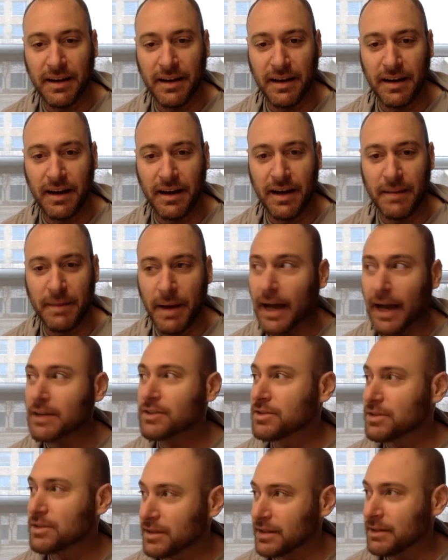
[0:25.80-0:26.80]
I'm
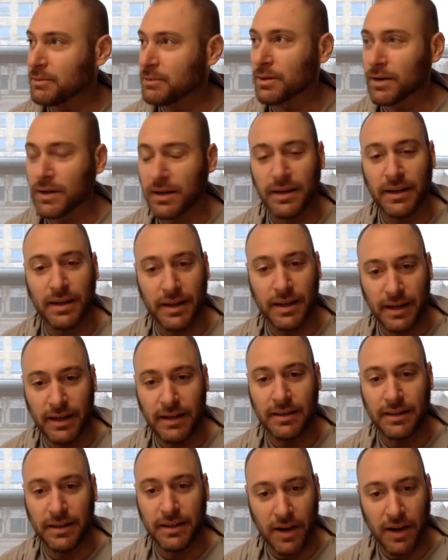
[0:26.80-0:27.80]
actually working
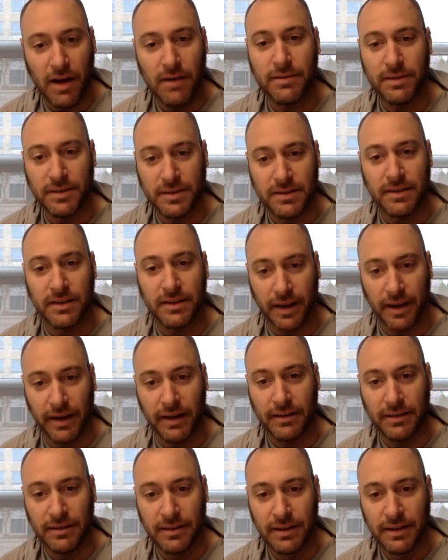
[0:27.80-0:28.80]
in the office
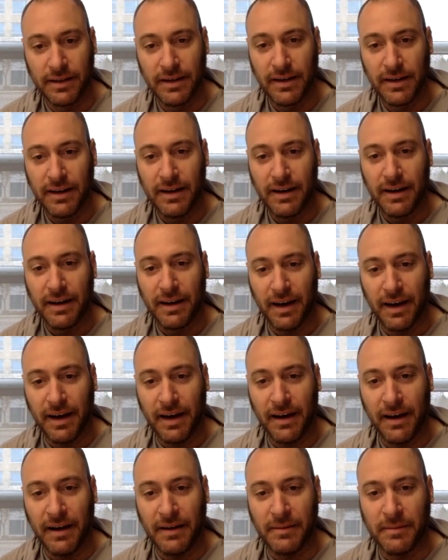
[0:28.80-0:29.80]
today,
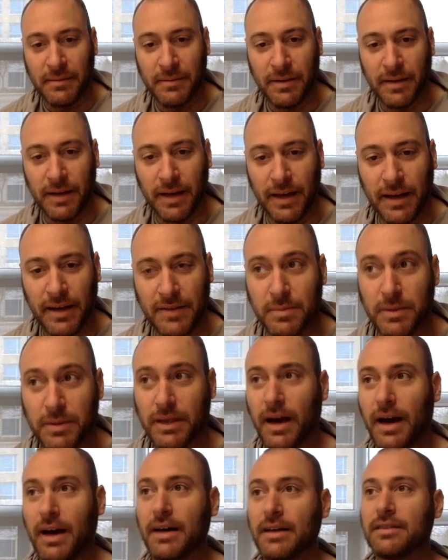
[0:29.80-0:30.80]
and it's
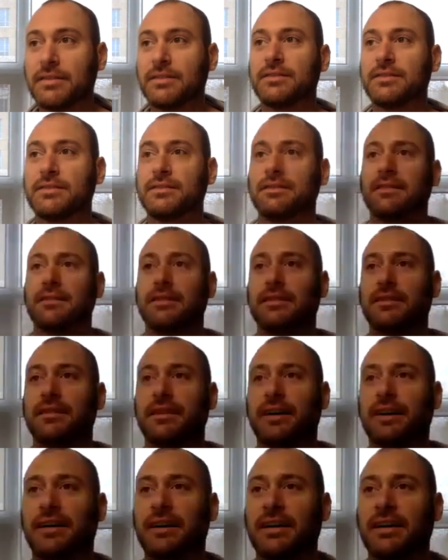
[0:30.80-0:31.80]
because
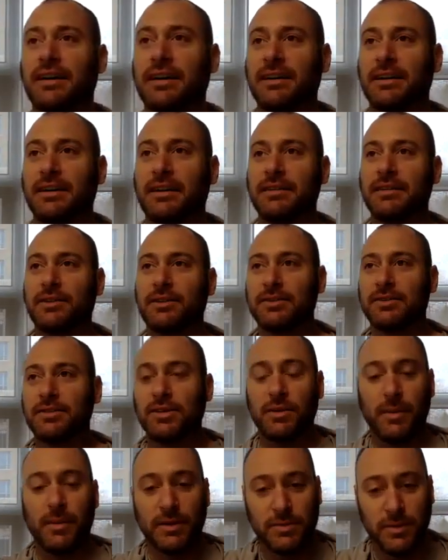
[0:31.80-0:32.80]
there's
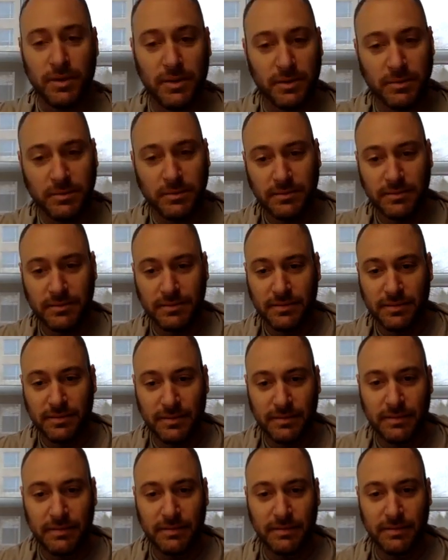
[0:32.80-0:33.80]
so much room.
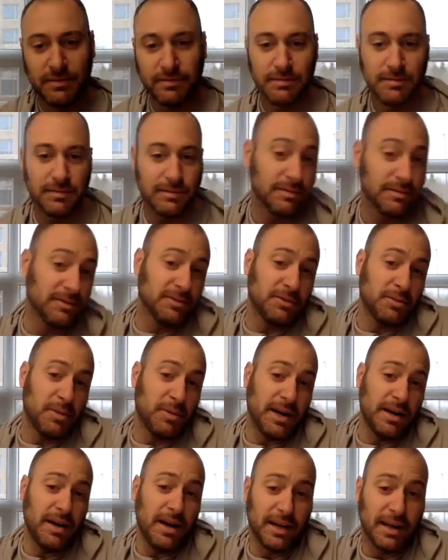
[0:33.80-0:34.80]
So
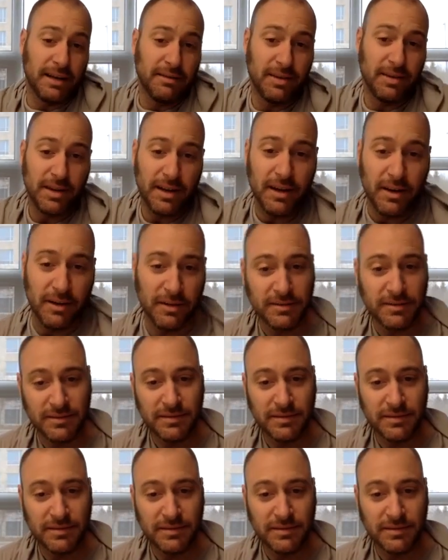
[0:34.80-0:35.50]
why not give it a go?